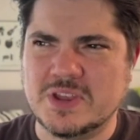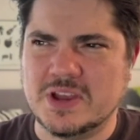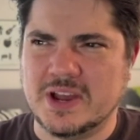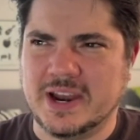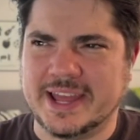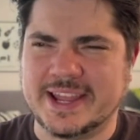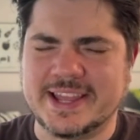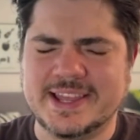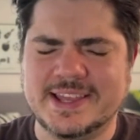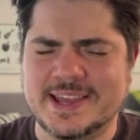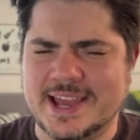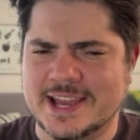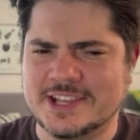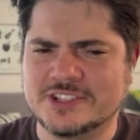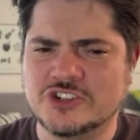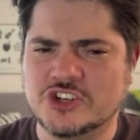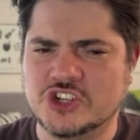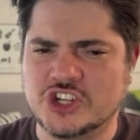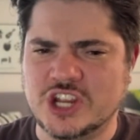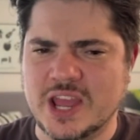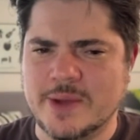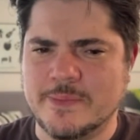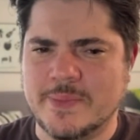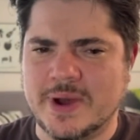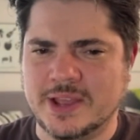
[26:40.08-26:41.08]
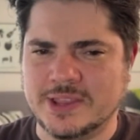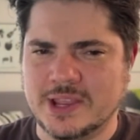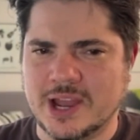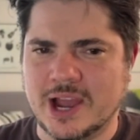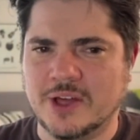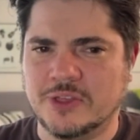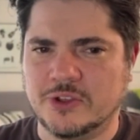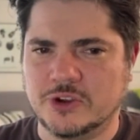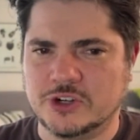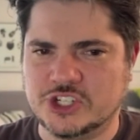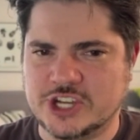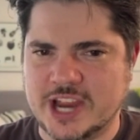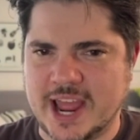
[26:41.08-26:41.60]
like guest GM on
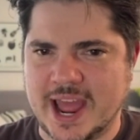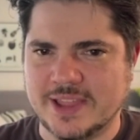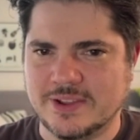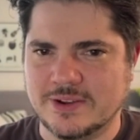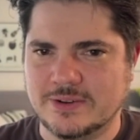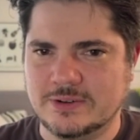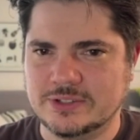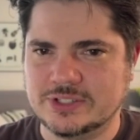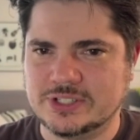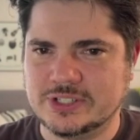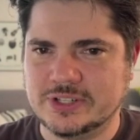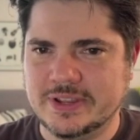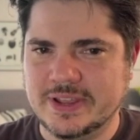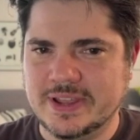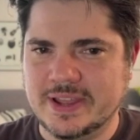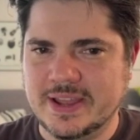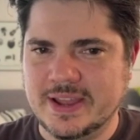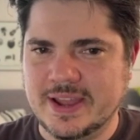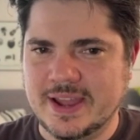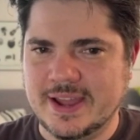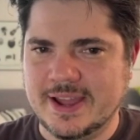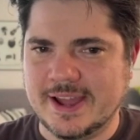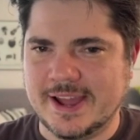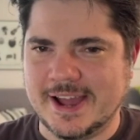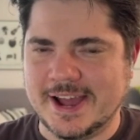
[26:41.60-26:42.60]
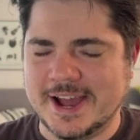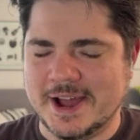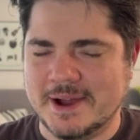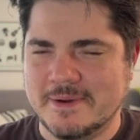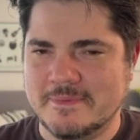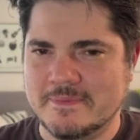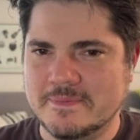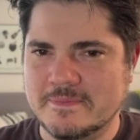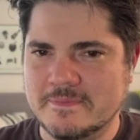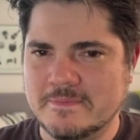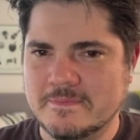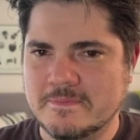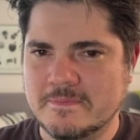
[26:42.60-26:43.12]
other channels,
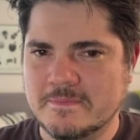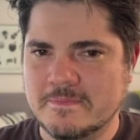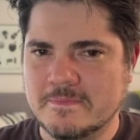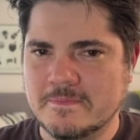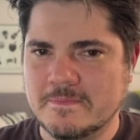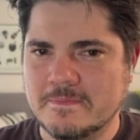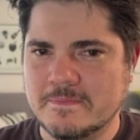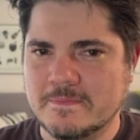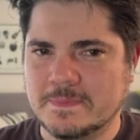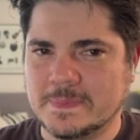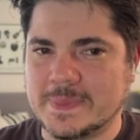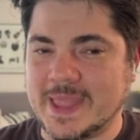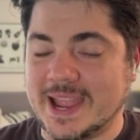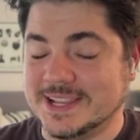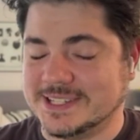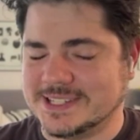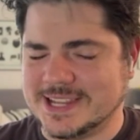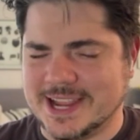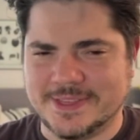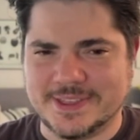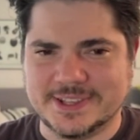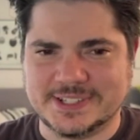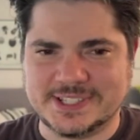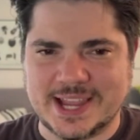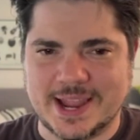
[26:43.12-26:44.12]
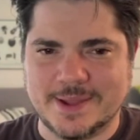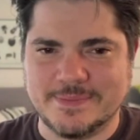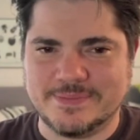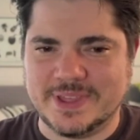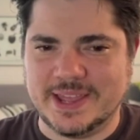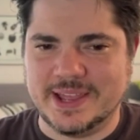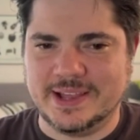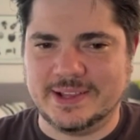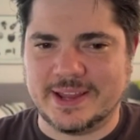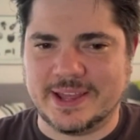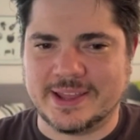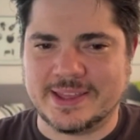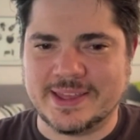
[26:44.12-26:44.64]
um, I say the same
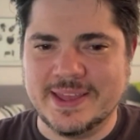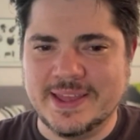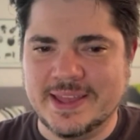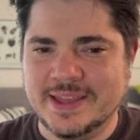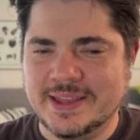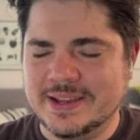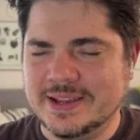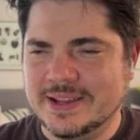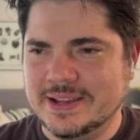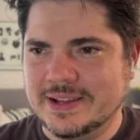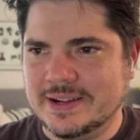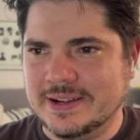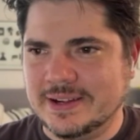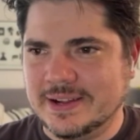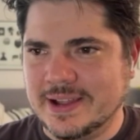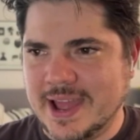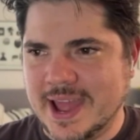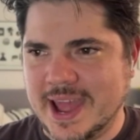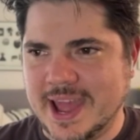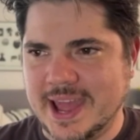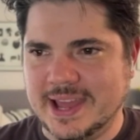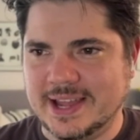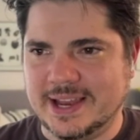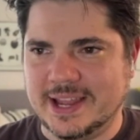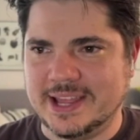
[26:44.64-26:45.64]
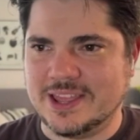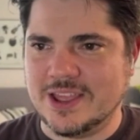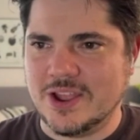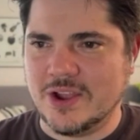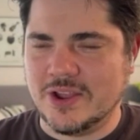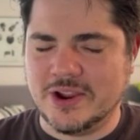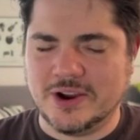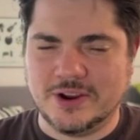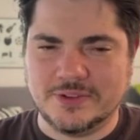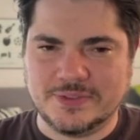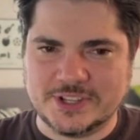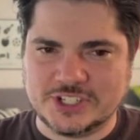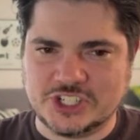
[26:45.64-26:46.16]
thing, like, hey, like,
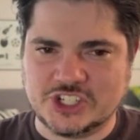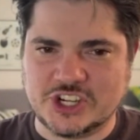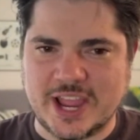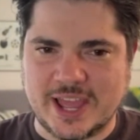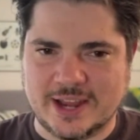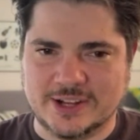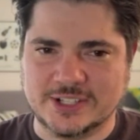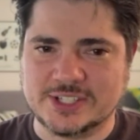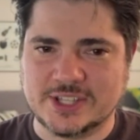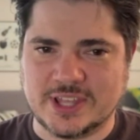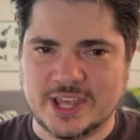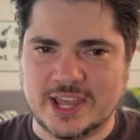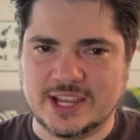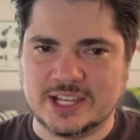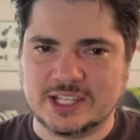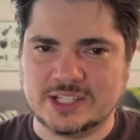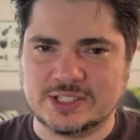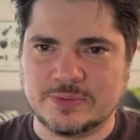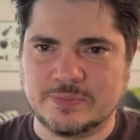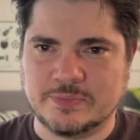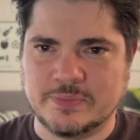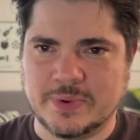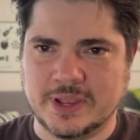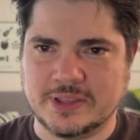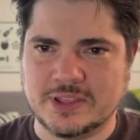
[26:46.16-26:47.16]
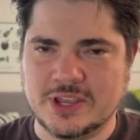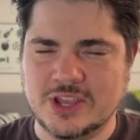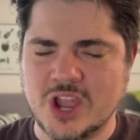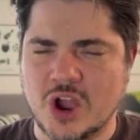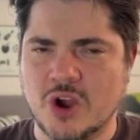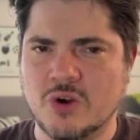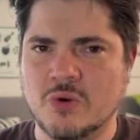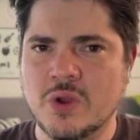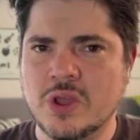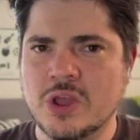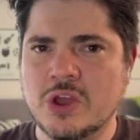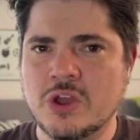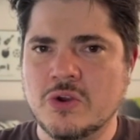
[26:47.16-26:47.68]
here are this channel's things, but
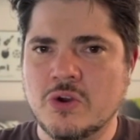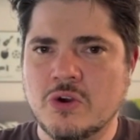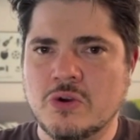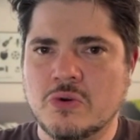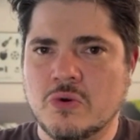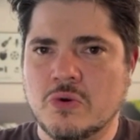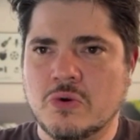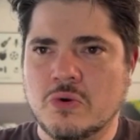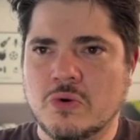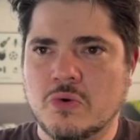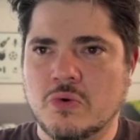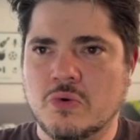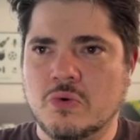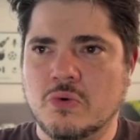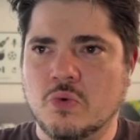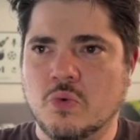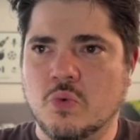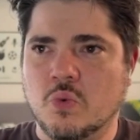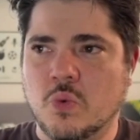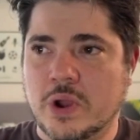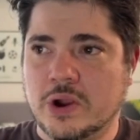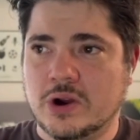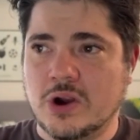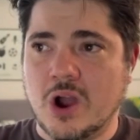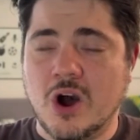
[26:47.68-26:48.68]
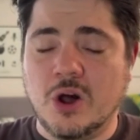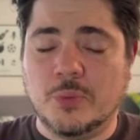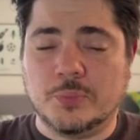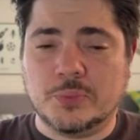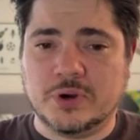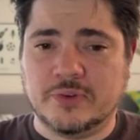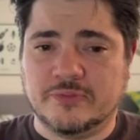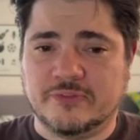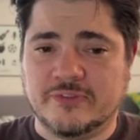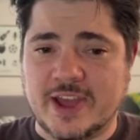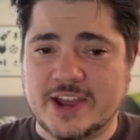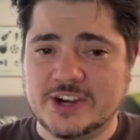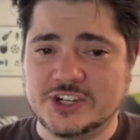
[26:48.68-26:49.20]
we're all
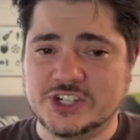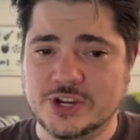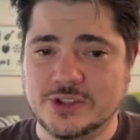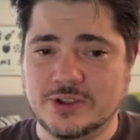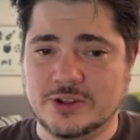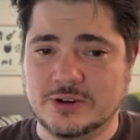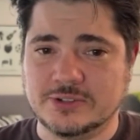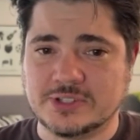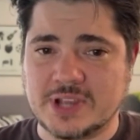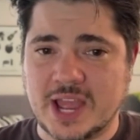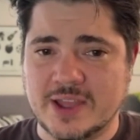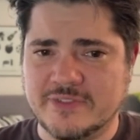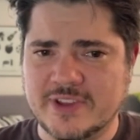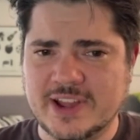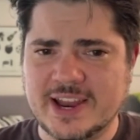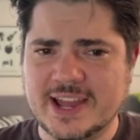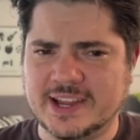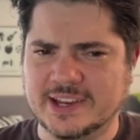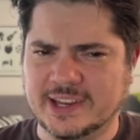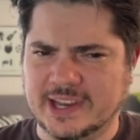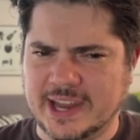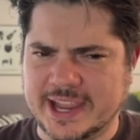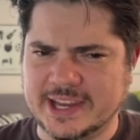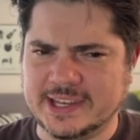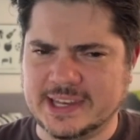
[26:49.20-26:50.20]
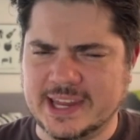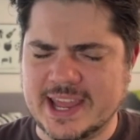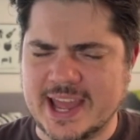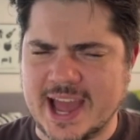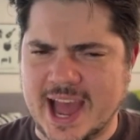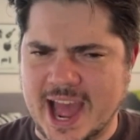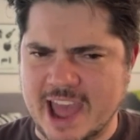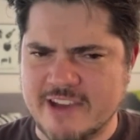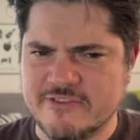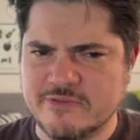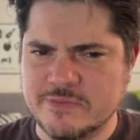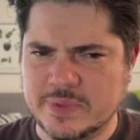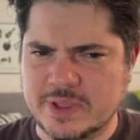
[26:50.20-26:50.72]
professionals. I feel like lately
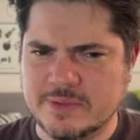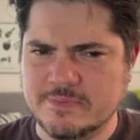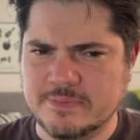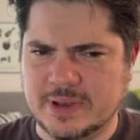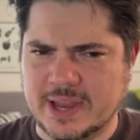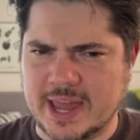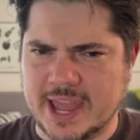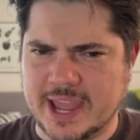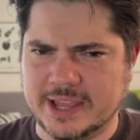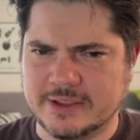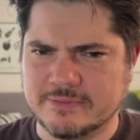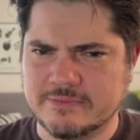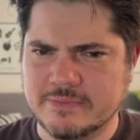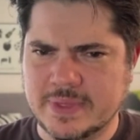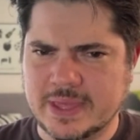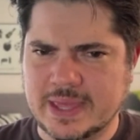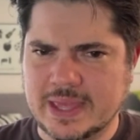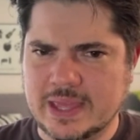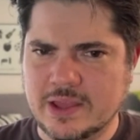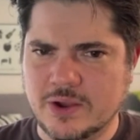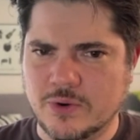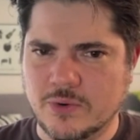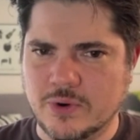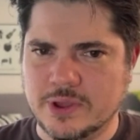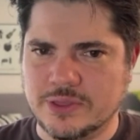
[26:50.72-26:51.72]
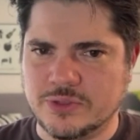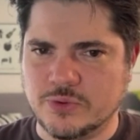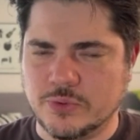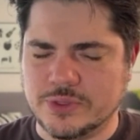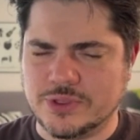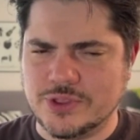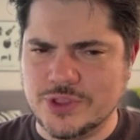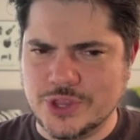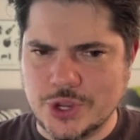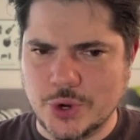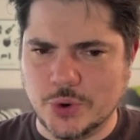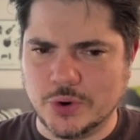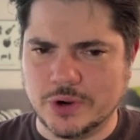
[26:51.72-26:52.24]
I haven't been playing with
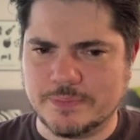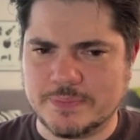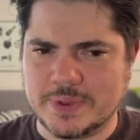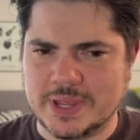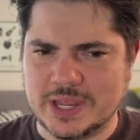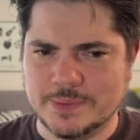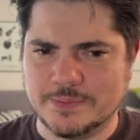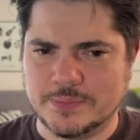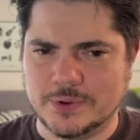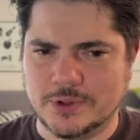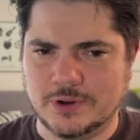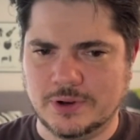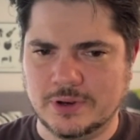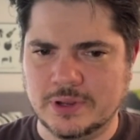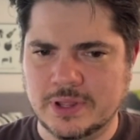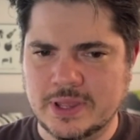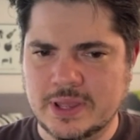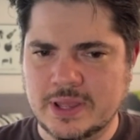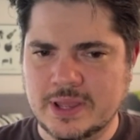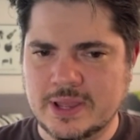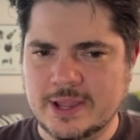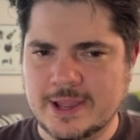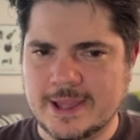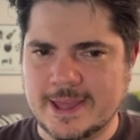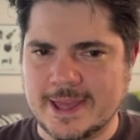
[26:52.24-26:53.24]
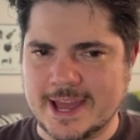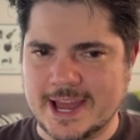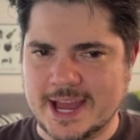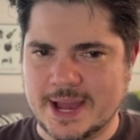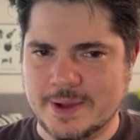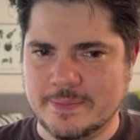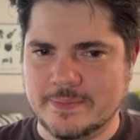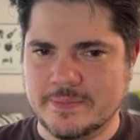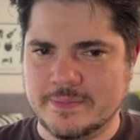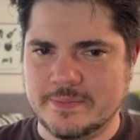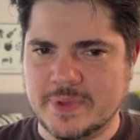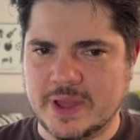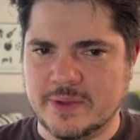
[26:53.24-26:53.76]
newer people.
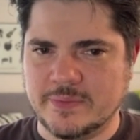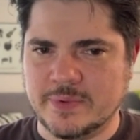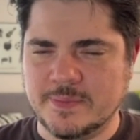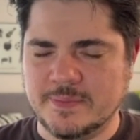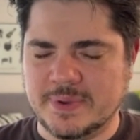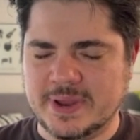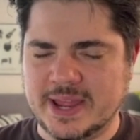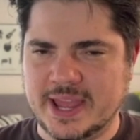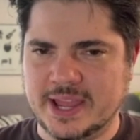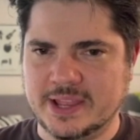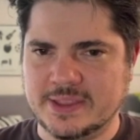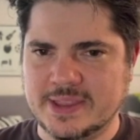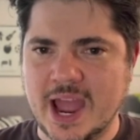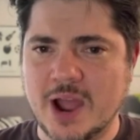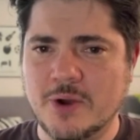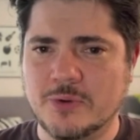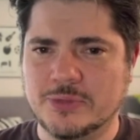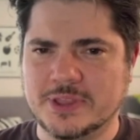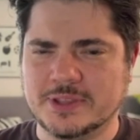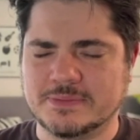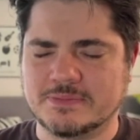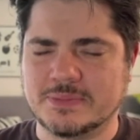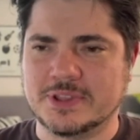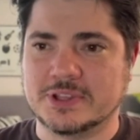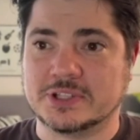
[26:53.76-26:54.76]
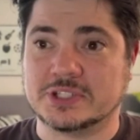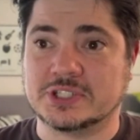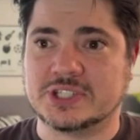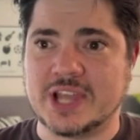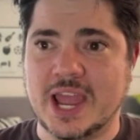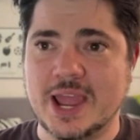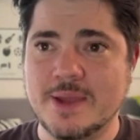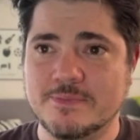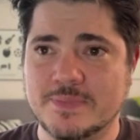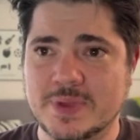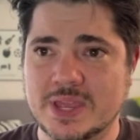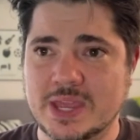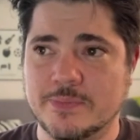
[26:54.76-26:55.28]
I've been playing not with the
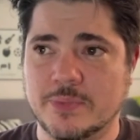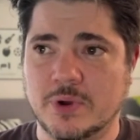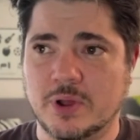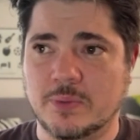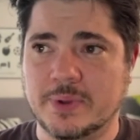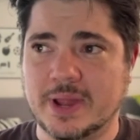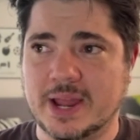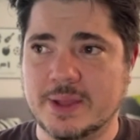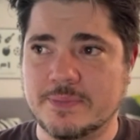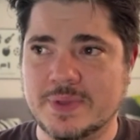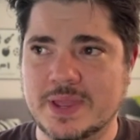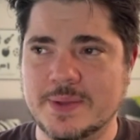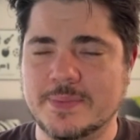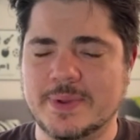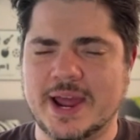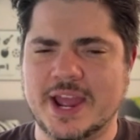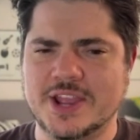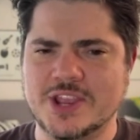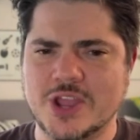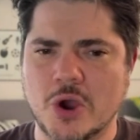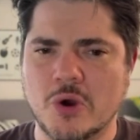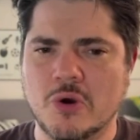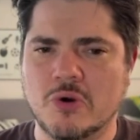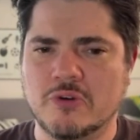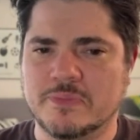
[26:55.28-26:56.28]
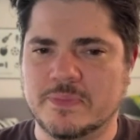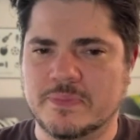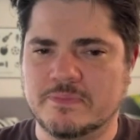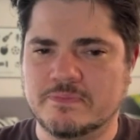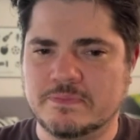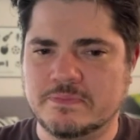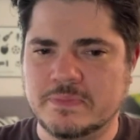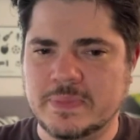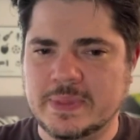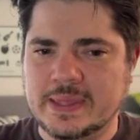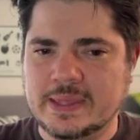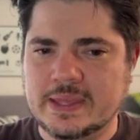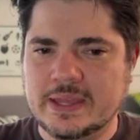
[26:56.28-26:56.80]
same people, but like people I know who
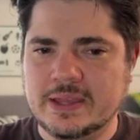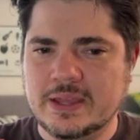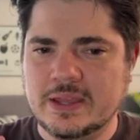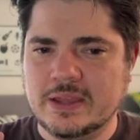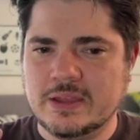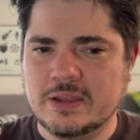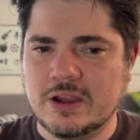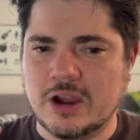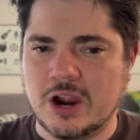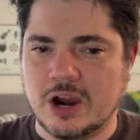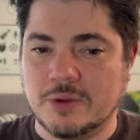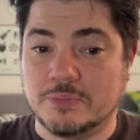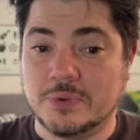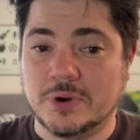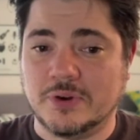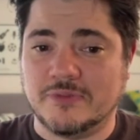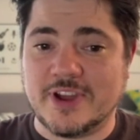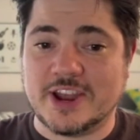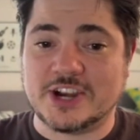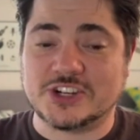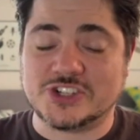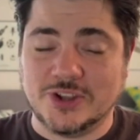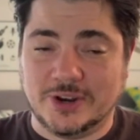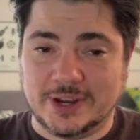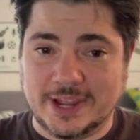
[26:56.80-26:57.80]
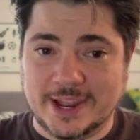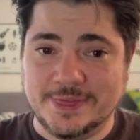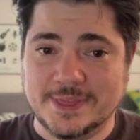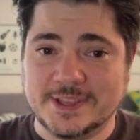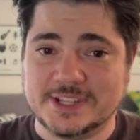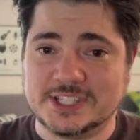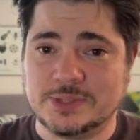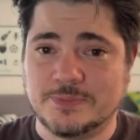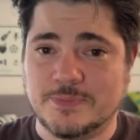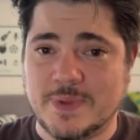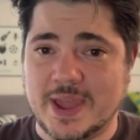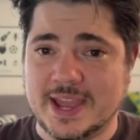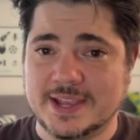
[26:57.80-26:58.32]
are professional in the
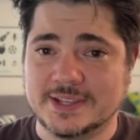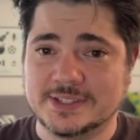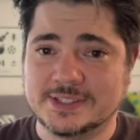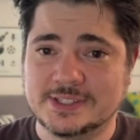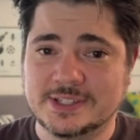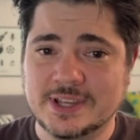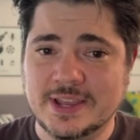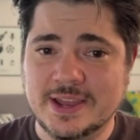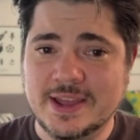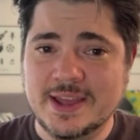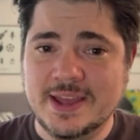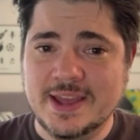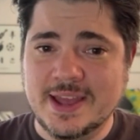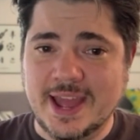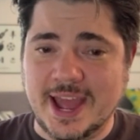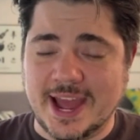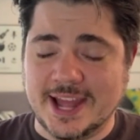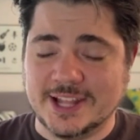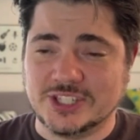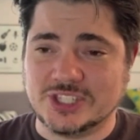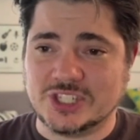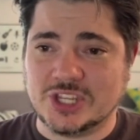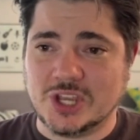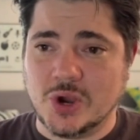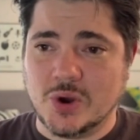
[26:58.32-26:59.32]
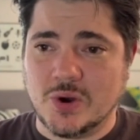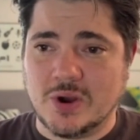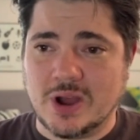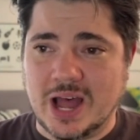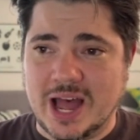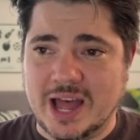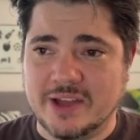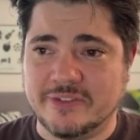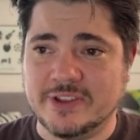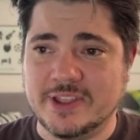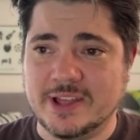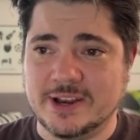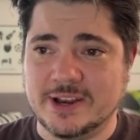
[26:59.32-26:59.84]
space. And so often